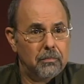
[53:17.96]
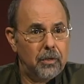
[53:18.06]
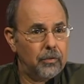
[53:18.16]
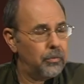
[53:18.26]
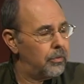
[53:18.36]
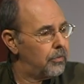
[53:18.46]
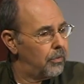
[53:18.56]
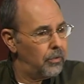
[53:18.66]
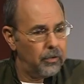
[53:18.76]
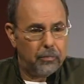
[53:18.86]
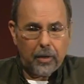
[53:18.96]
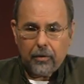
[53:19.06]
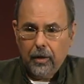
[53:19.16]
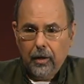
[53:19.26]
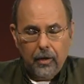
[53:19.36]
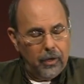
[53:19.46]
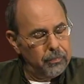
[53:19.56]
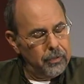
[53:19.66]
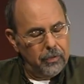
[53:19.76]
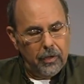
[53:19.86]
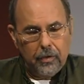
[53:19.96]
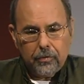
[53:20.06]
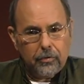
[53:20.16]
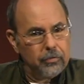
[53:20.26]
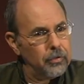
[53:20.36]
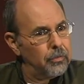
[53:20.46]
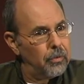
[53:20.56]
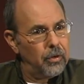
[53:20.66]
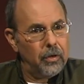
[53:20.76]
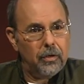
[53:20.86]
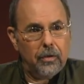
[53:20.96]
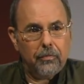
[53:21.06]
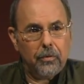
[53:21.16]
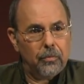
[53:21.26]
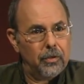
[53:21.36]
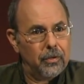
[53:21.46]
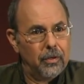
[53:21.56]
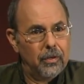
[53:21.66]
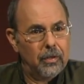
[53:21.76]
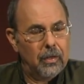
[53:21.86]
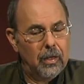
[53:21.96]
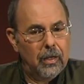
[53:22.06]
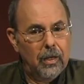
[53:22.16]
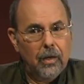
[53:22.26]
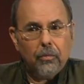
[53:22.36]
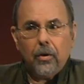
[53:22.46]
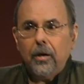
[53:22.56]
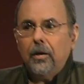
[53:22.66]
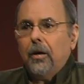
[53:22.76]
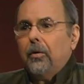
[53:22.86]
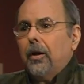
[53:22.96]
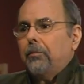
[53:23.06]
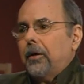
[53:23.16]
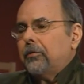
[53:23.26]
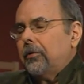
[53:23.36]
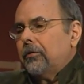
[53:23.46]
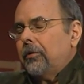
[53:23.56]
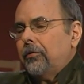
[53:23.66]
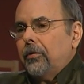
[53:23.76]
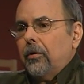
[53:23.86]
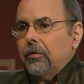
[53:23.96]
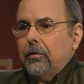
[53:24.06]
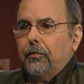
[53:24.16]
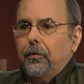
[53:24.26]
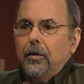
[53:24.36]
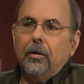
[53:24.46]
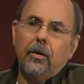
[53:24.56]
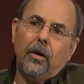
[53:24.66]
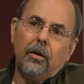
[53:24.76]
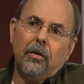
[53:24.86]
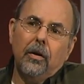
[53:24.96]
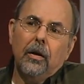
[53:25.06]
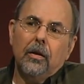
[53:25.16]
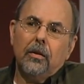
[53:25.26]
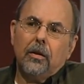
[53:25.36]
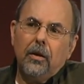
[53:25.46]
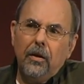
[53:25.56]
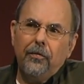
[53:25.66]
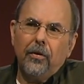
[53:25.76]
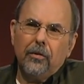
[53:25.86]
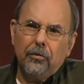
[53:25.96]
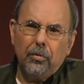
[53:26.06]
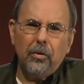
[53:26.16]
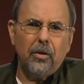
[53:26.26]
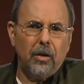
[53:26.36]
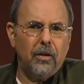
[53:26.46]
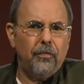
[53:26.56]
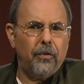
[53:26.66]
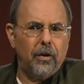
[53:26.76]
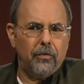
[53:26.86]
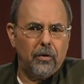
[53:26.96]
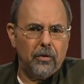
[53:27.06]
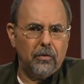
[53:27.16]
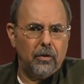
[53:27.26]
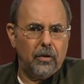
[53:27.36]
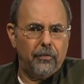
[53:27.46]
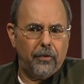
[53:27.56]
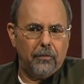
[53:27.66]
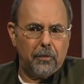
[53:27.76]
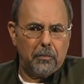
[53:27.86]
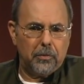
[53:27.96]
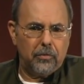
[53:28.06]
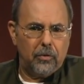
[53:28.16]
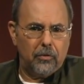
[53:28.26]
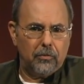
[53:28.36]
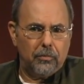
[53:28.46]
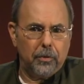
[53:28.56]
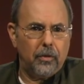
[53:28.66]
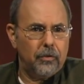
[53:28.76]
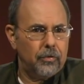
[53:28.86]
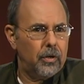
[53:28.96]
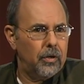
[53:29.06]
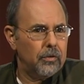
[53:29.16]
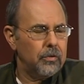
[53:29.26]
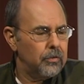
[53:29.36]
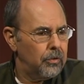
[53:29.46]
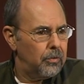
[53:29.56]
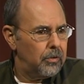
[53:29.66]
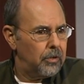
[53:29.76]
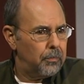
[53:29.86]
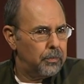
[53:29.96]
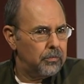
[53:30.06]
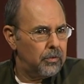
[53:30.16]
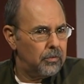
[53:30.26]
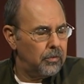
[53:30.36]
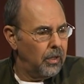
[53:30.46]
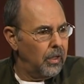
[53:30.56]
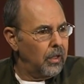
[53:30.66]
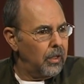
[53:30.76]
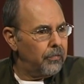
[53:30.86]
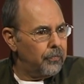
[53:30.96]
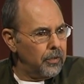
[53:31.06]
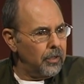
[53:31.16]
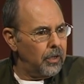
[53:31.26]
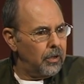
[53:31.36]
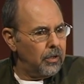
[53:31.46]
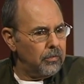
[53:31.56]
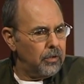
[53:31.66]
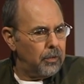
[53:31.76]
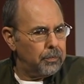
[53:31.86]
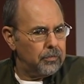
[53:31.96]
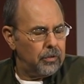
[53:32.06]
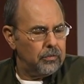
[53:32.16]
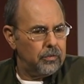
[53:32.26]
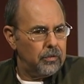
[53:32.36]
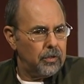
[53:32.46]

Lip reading: That's what it's all about. Up to then, it's just a grind every week. Right now, we have about 60 shows. If we can get the key phrase, it's really 95 or 195 episodes, but they say 100 or 200 episodes. If we can get 100 episodes in the